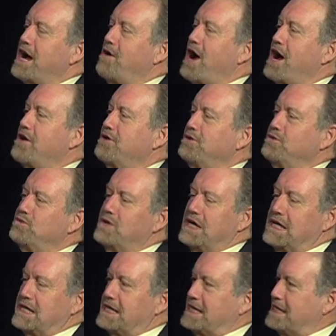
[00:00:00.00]
now, how do
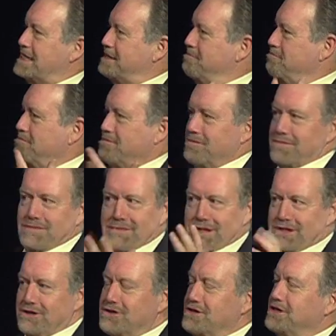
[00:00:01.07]

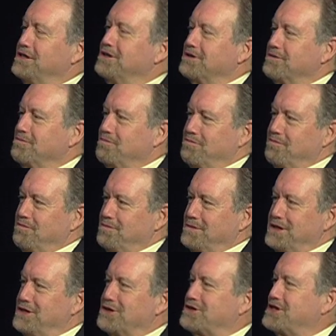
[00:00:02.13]

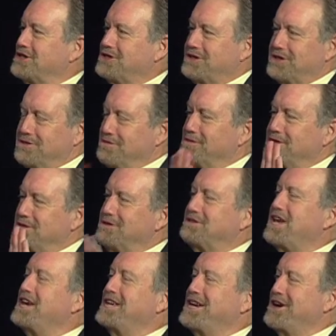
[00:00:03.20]
you're just
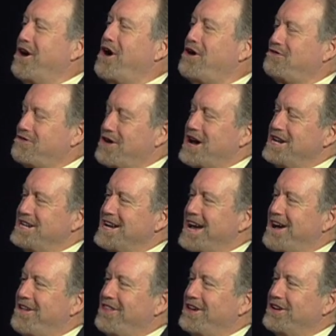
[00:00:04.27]
taking off right
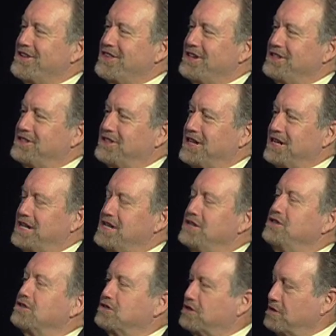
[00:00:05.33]
now there?
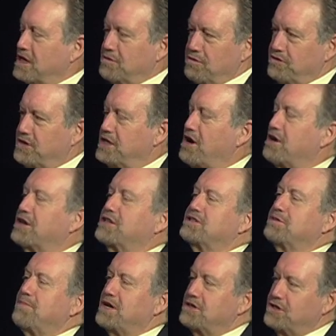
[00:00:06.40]
That we've seen
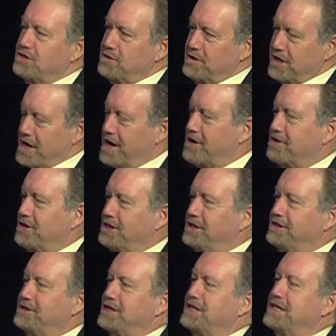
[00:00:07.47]
articles about you in the
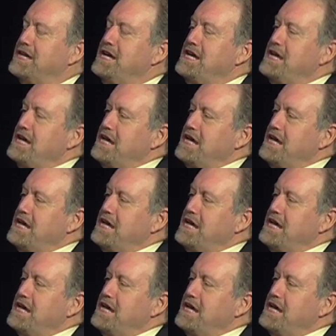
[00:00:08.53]
Herald and